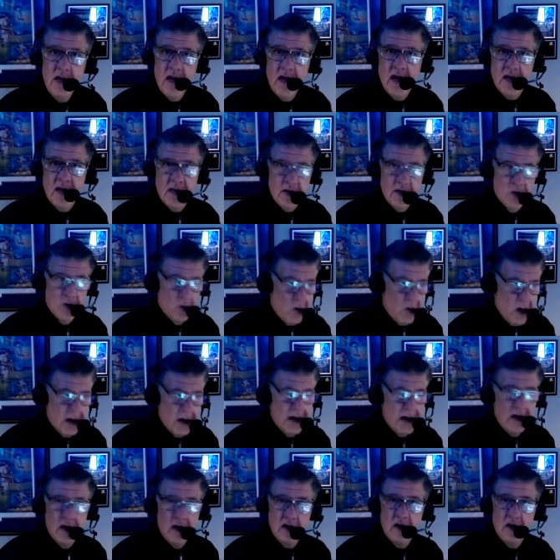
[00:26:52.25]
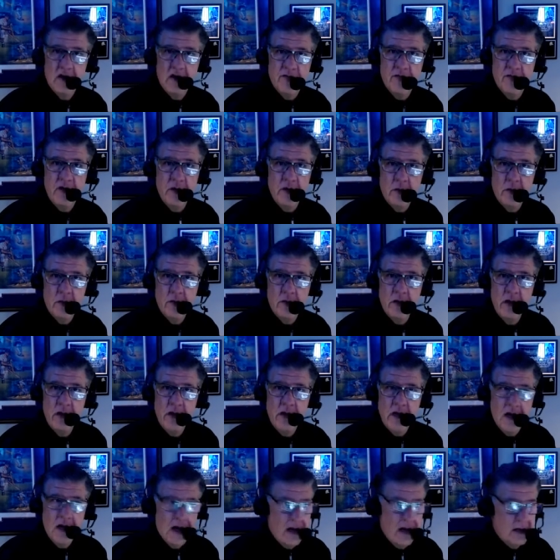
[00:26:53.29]
And then you're walking onto the field
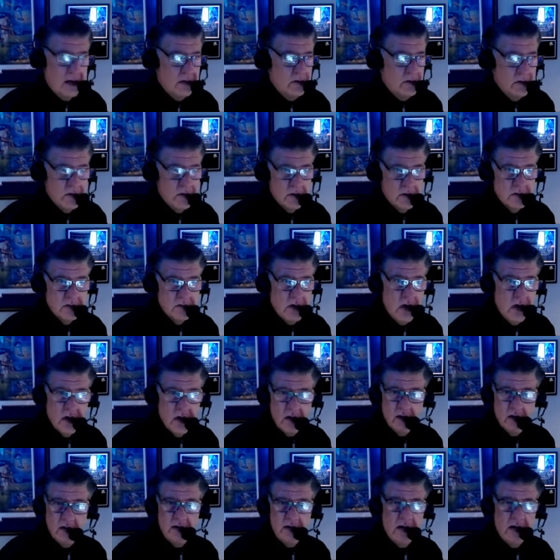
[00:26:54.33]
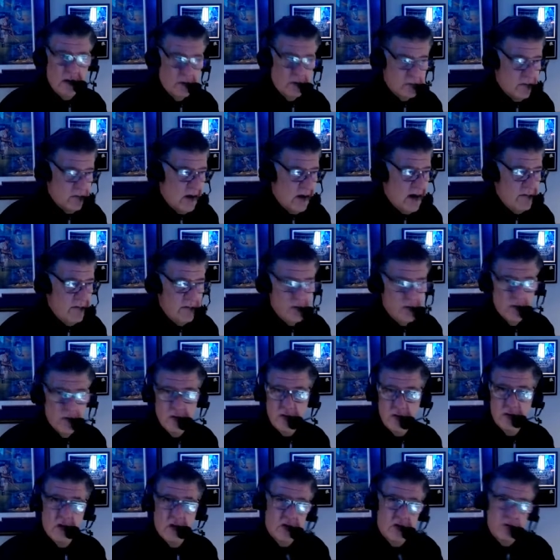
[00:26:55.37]
and you're talking to Donald Driver,
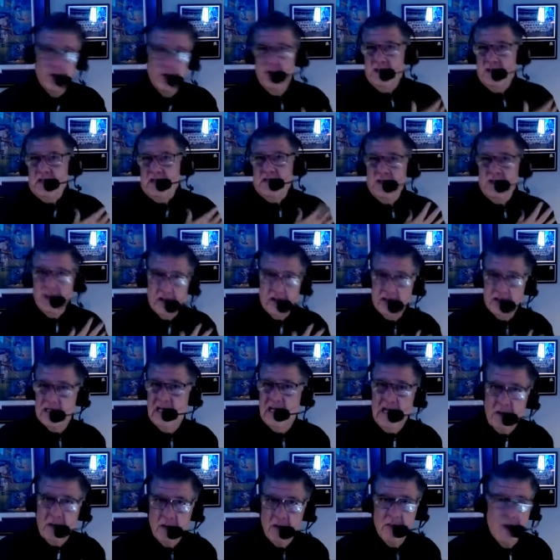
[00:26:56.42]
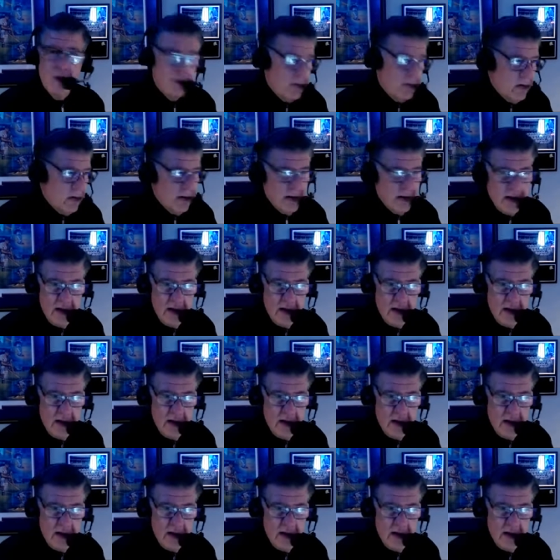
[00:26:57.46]
and Charles Woodson's in the sling, remember?